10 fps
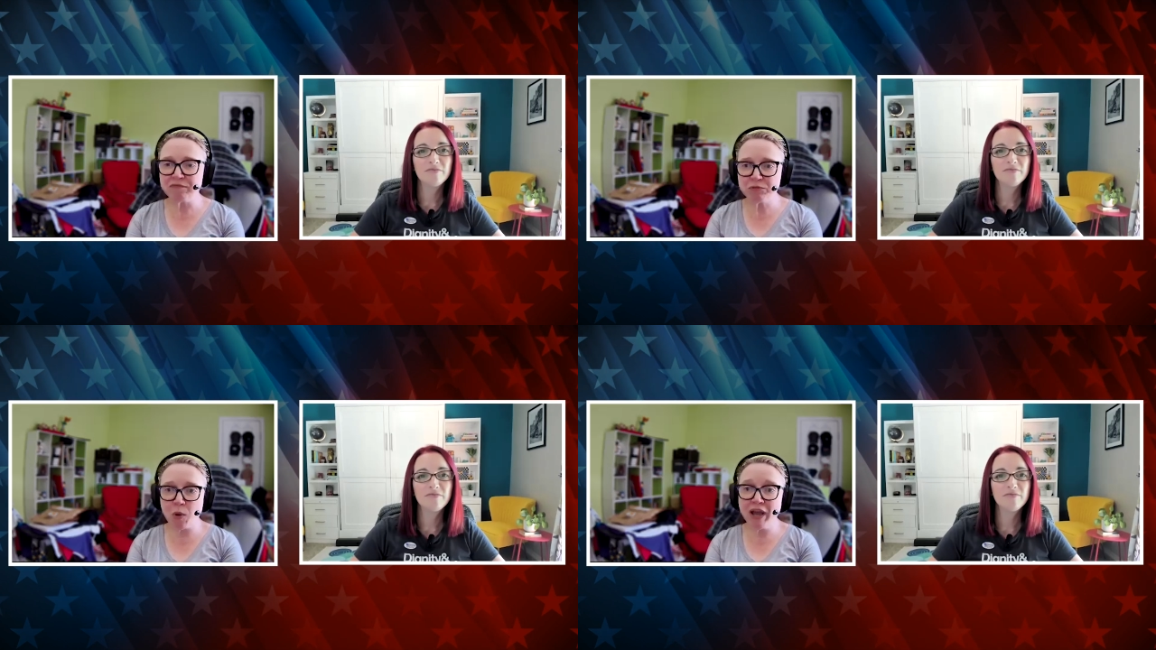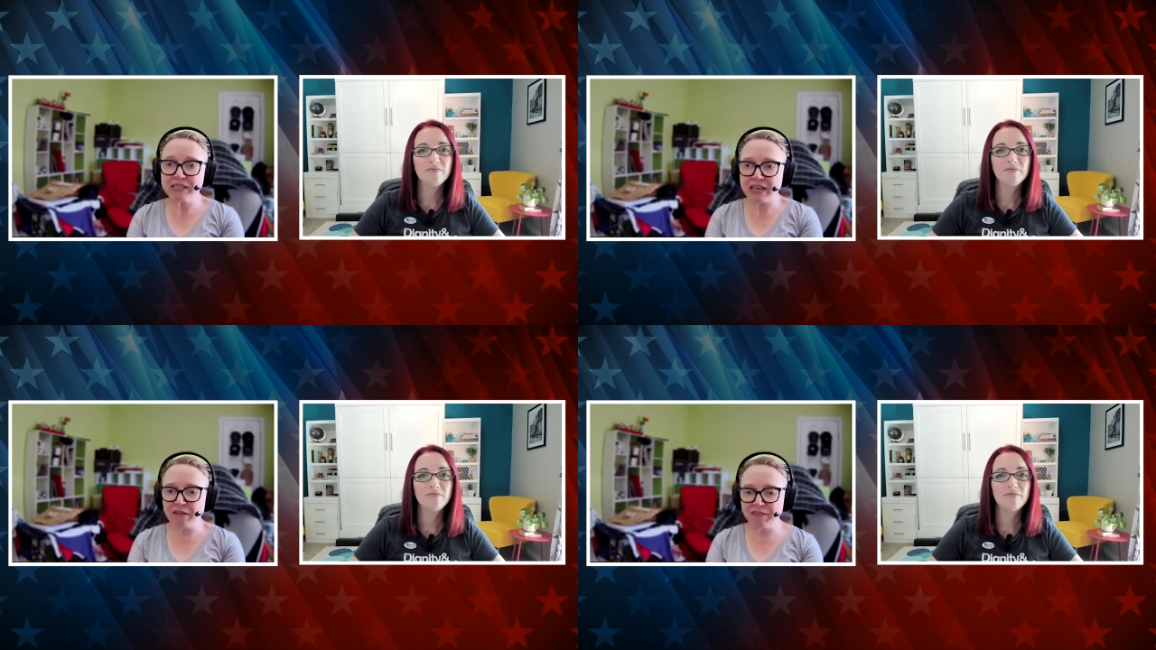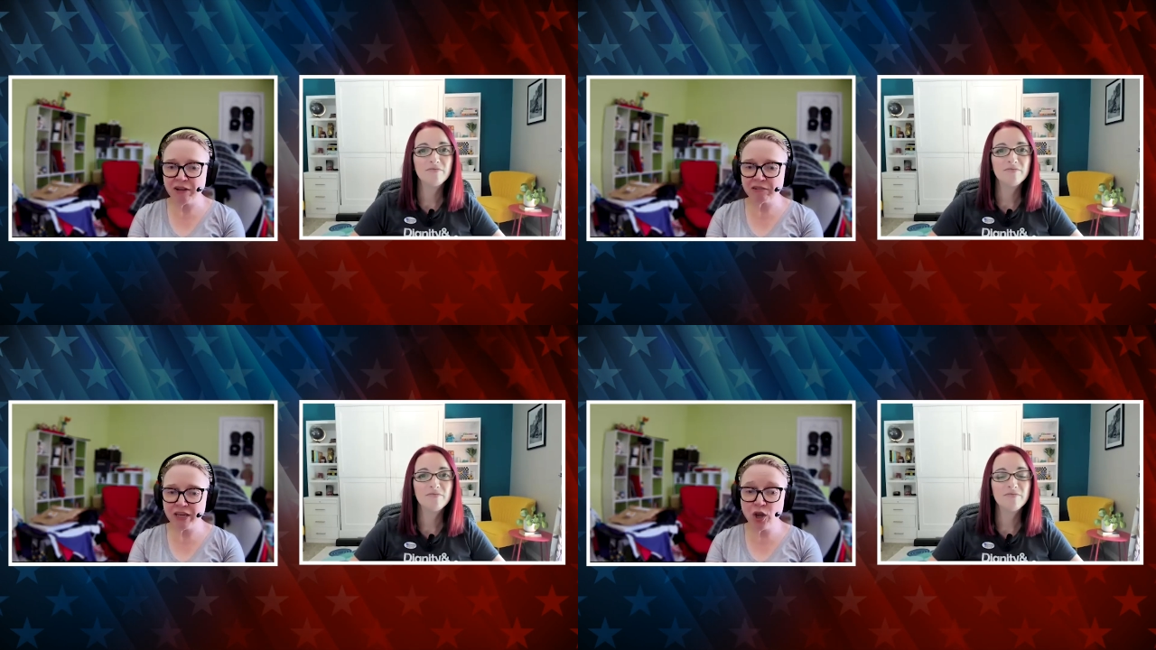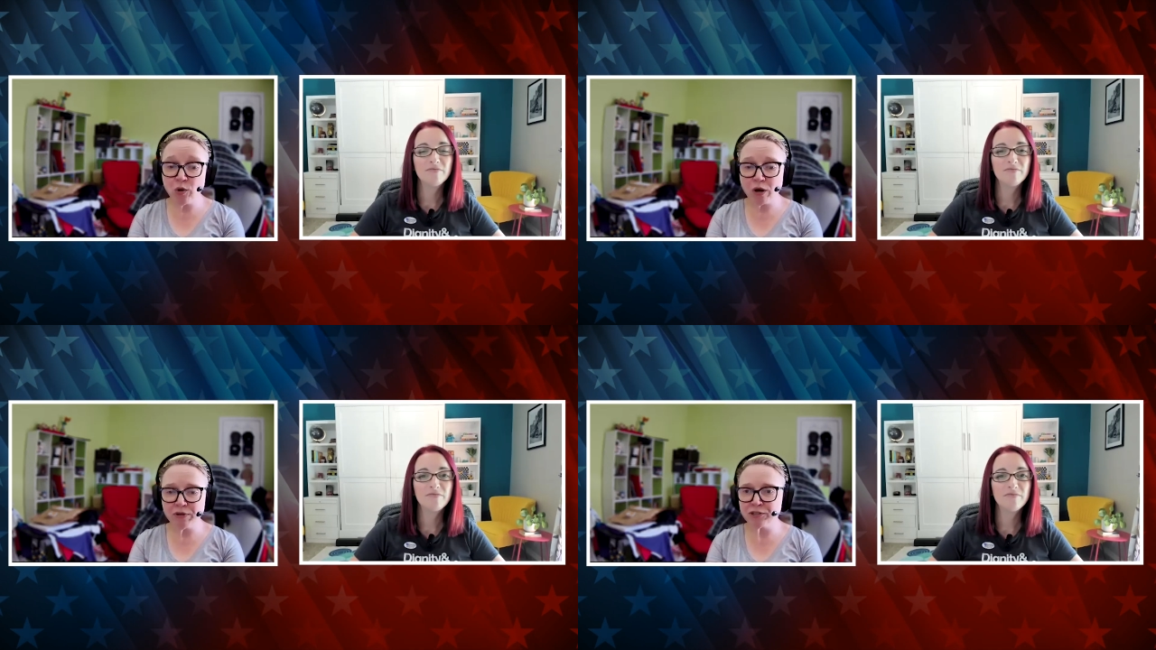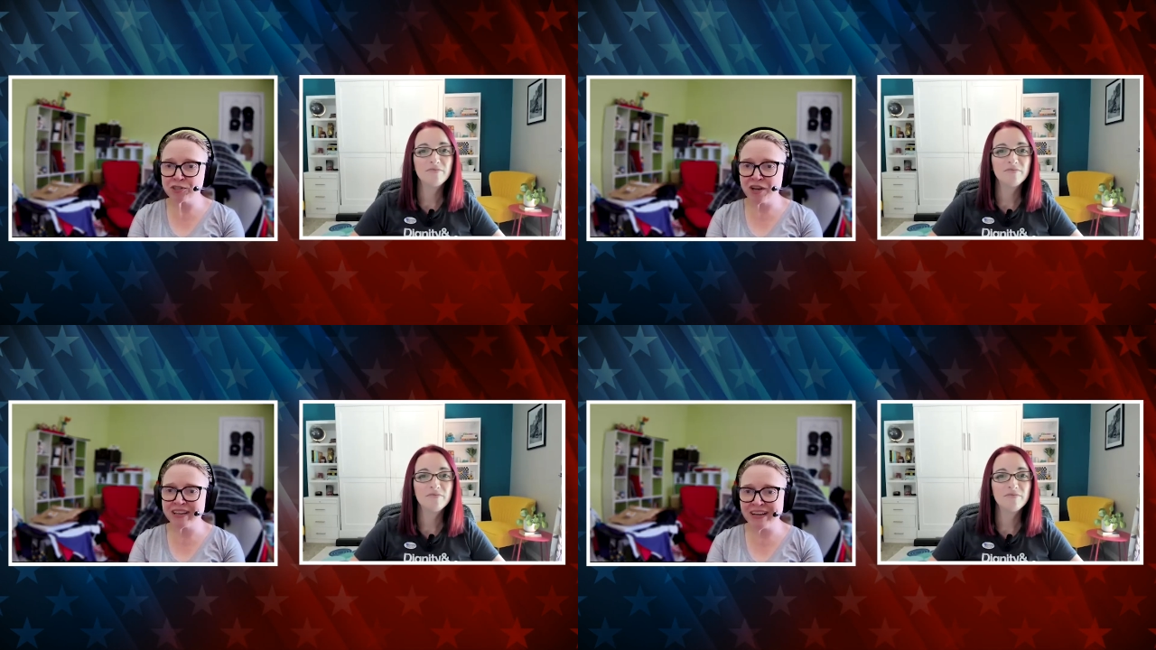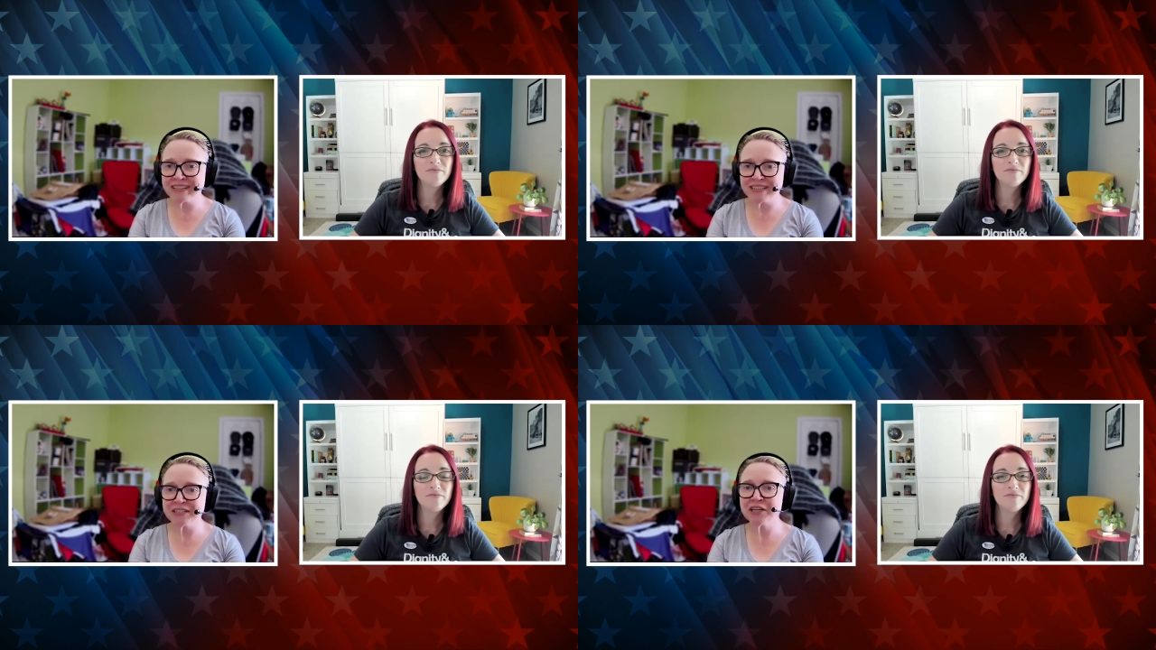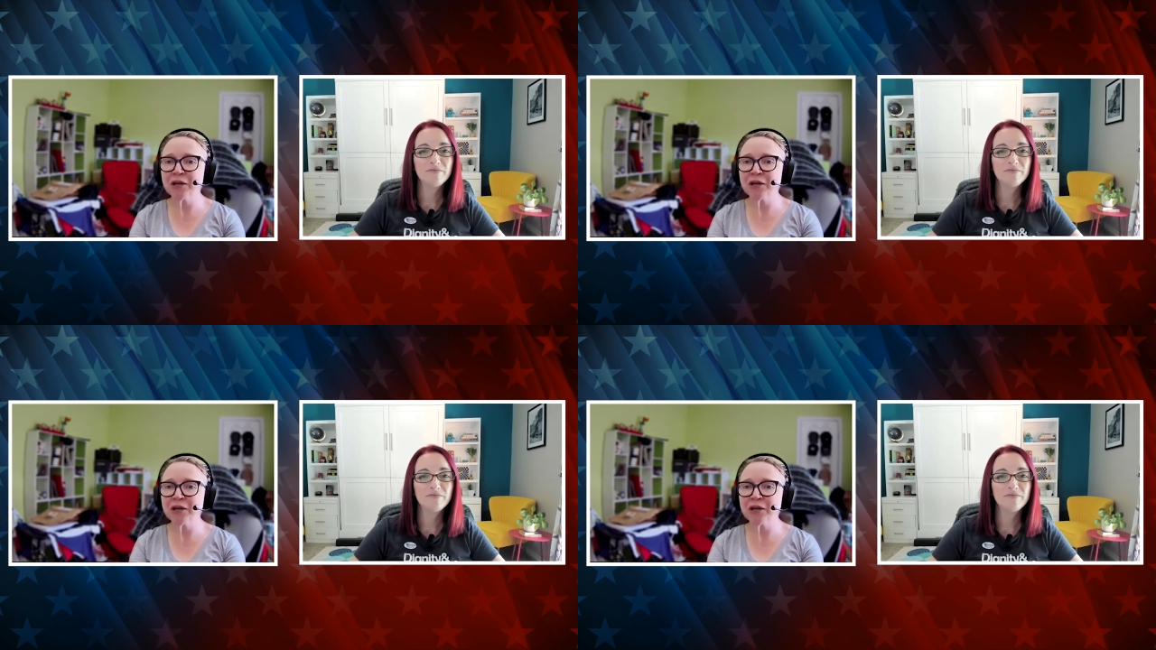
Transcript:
Speaker 1: Twice I have found our printer's not connected,